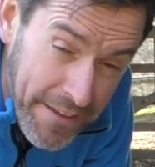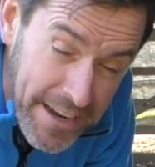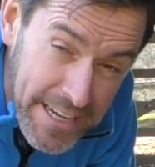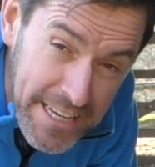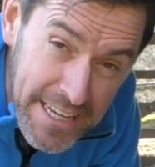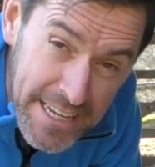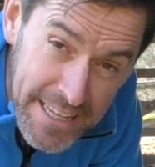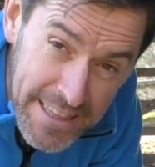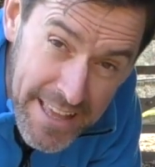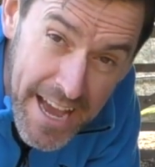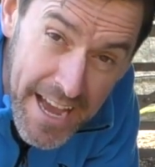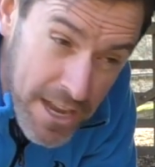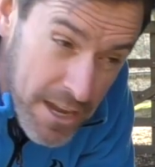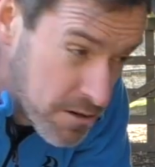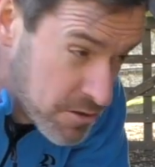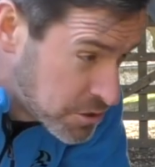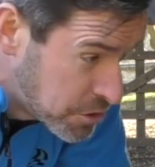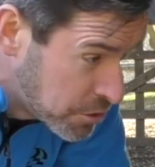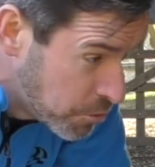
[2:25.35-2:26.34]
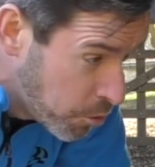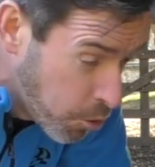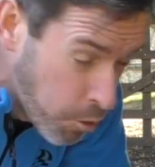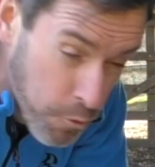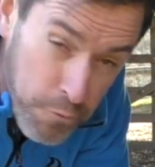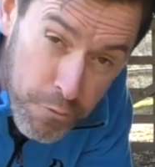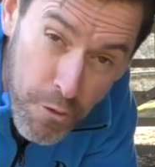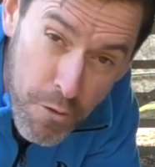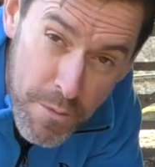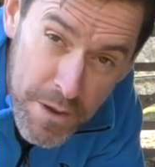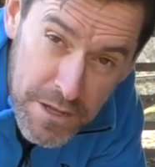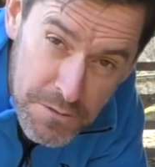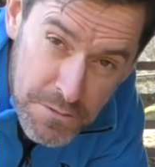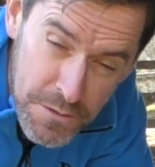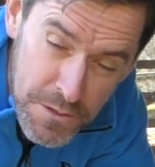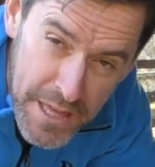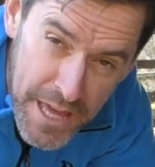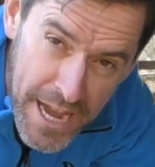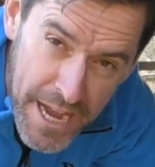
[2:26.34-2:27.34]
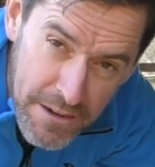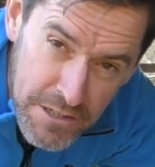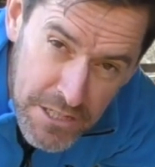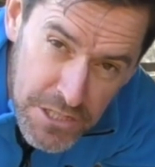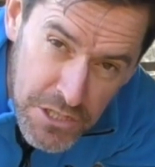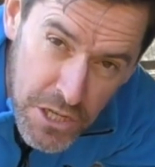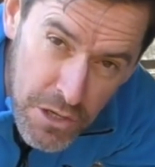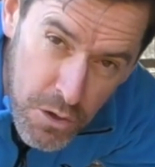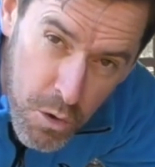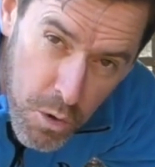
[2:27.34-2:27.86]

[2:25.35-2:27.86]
then clearly that goes through all four wheels with Audi's